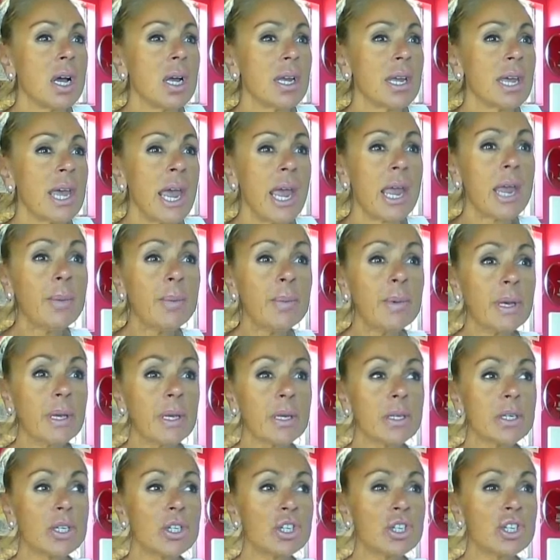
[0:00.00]
came
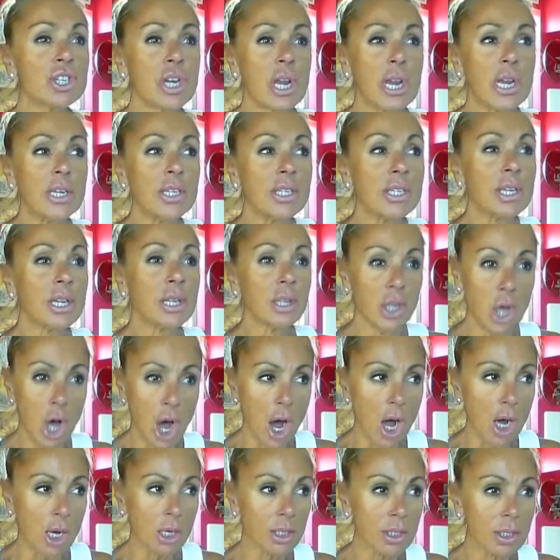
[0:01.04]
in, changed the
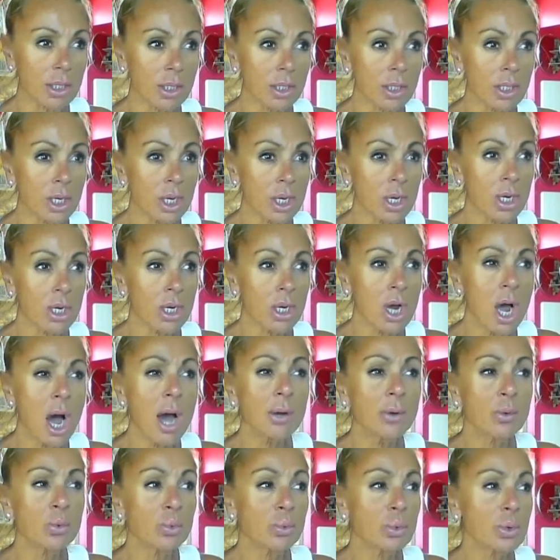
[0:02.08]
locks,
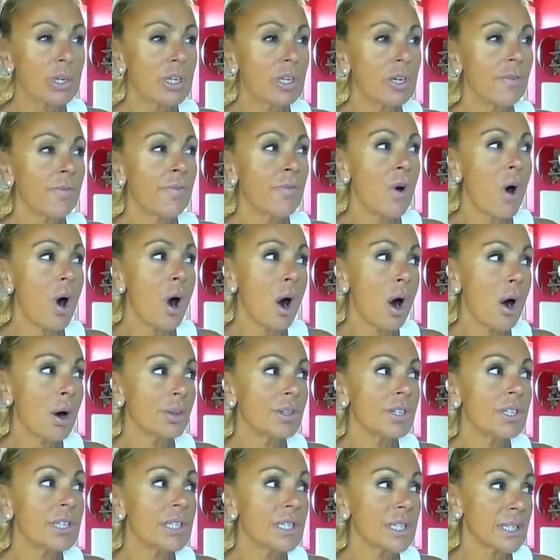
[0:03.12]
got rid of all
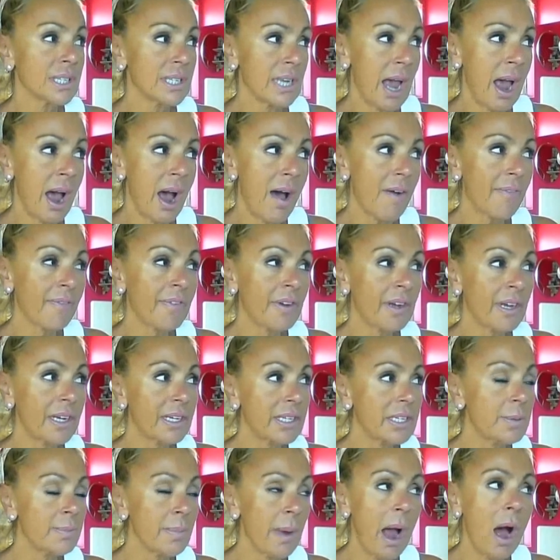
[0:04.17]
the staff,
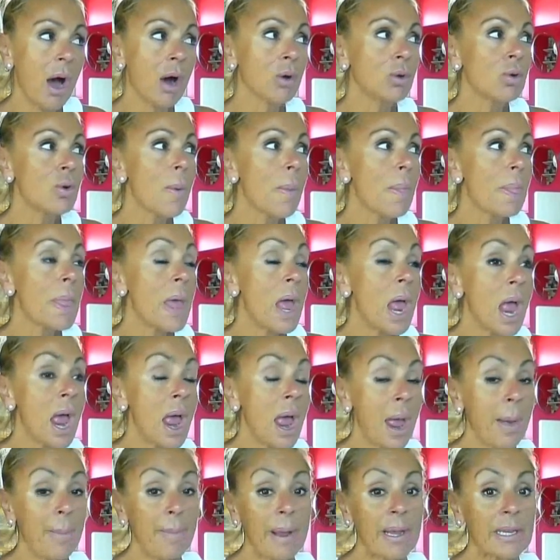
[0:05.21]
kicked them out,
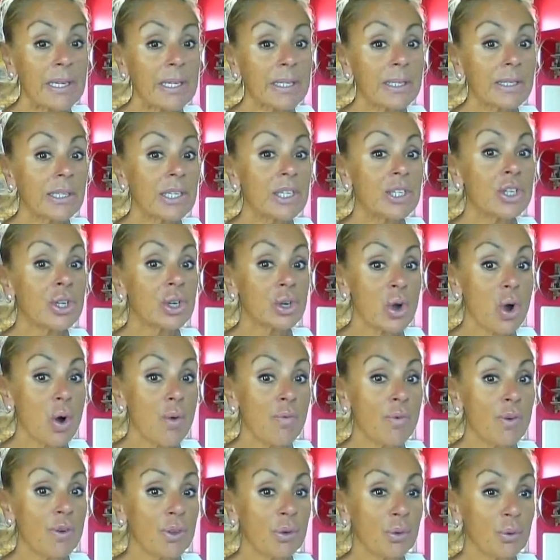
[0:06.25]
and basically took
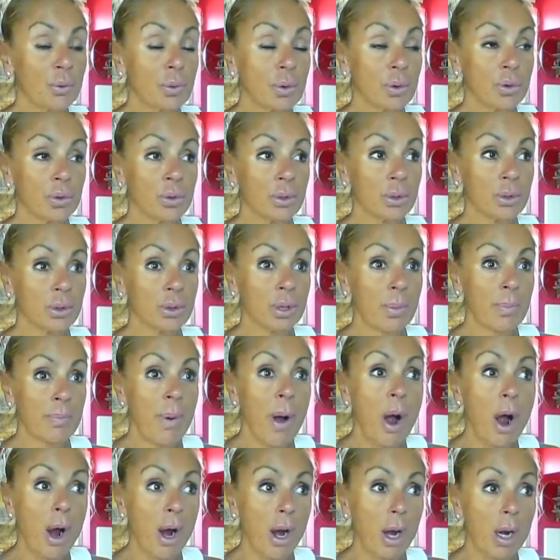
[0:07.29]
over the
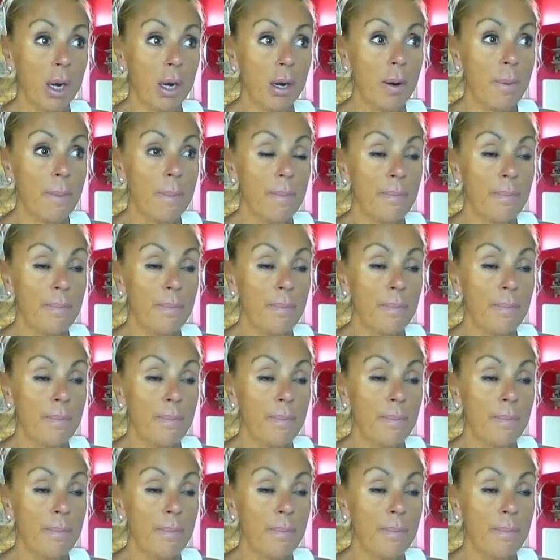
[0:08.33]
bar,